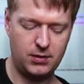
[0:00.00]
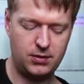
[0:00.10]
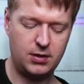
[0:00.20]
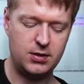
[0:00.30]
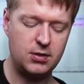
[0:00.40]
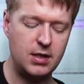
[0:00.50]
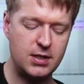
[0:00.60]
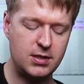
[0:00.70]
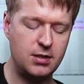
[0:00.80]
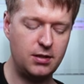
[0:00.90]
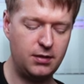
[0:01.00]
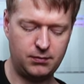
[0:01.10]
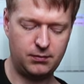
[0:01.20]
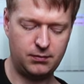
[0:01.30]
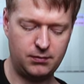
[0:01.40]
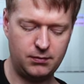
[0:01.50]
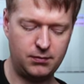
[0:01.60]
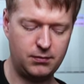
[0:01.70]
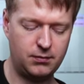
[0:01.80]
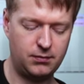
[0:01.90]
So let's do that slowly.
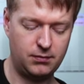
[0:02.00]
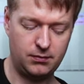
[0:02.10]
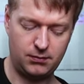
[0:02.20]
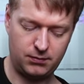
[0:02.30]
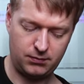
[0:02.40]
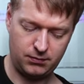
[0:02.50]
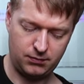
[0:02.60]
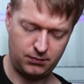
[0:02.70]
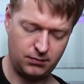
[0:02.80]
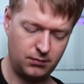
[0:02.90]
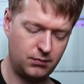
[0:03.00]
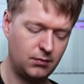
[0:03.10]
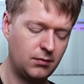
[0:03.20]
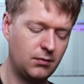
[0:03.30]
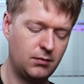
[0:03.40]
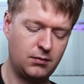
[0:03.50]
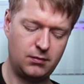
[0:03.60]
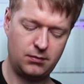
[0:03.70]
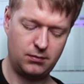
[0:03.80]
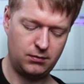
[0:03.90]

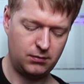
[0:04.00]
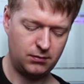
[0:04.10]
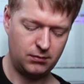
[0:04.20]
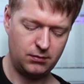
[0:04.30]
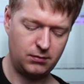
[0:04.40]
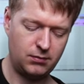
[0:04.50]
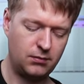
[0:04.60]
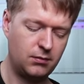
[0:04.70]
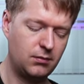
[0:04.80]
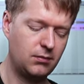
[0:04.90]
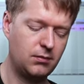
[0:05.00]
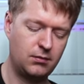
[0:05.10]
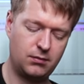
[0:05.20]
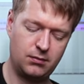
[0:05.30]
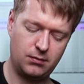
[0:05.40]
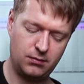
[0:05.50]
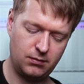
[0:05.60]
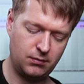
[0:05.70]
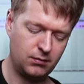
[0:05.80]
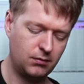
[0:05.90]

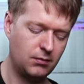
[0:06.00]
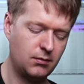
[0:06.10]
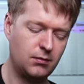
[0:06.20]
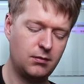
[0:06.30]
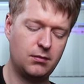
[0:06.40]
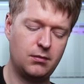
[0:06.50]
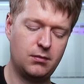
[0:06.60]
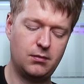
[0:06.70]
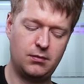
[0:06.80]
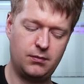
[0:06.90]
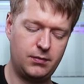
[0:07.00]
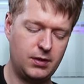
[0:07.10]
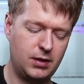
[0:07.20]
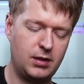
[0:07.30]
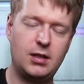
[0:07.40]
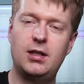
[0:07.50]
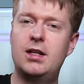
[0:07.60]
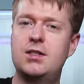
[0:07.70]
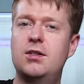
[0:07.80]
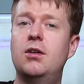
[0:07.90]
And
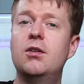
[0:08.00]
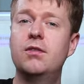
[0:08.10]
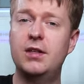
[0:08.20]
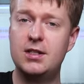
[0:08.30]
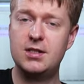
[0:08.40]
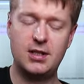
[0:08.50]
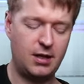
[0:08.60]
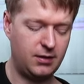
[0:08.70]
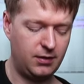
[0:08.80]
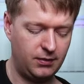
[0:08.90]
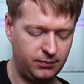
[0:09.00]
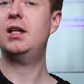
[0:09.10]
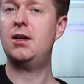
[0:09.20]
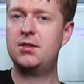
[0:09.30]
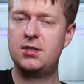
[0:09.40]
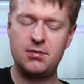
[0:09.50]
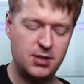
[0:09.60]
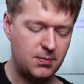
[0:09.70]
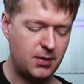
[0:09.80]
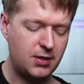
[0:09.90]
that's the whole thing together. Now it's the
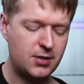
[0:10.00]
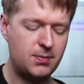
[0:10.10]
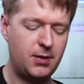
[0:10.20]
response